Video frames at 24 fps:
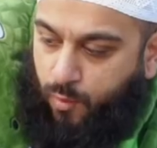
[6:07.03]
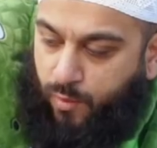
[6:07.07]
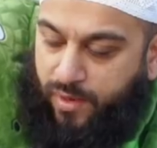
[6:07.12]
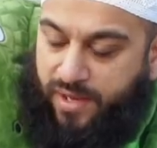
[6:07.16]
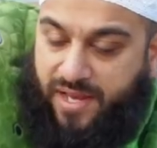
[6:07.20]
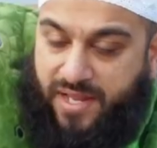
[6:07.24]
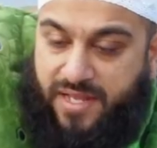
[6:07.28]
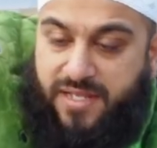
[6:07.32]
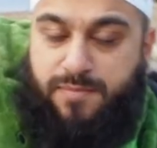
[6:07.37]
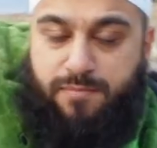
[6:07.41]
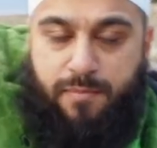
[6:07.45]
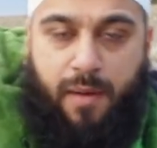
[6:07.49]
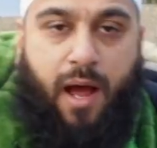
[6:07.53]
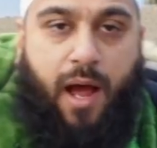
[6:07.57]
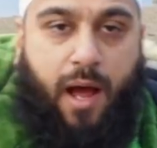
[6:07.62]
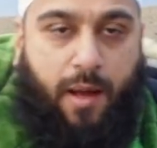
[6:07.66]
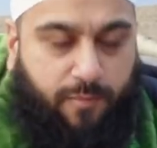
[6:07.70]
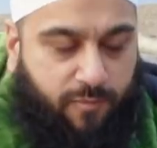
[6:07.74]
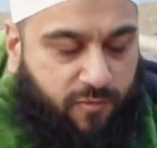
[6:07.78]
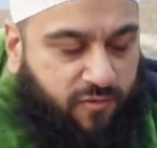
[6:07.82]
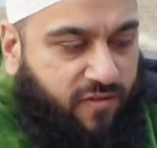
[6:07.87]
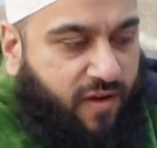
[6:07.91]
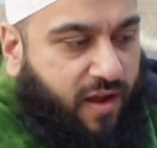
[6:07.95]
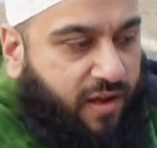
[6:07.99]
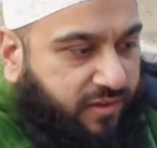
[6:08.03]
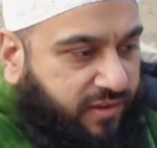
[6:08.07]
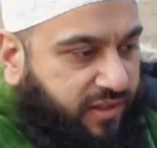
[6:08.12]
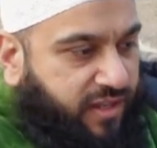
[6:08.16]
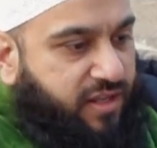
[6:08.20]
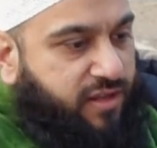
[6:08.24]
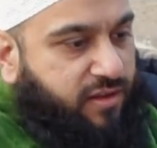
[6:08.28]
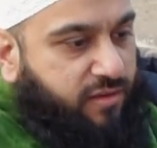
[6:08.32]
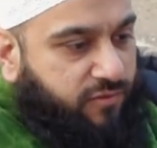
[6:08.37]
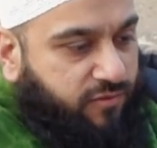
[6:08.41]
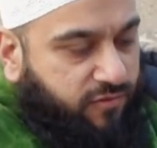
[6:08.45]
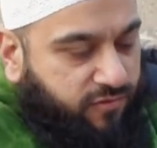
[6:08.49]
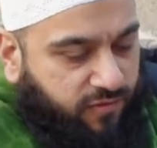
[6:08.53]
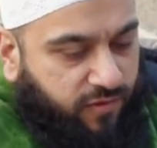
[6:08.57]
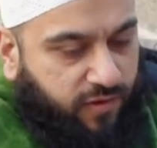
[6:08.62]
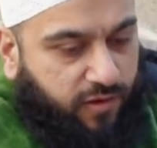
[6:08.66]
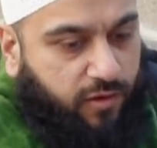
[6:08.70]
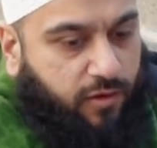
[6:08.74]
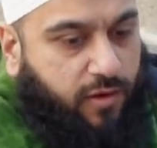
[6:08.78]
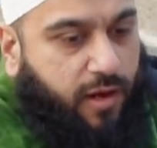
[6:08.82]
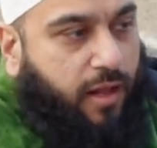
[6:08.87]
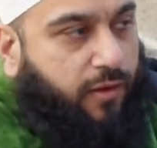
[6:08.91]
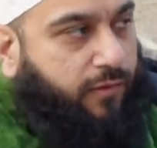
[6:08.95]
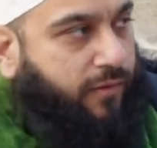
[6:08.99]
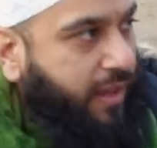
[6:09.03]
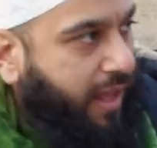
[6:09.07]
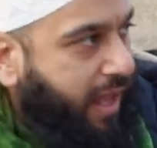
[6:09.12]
when his mom finally figured out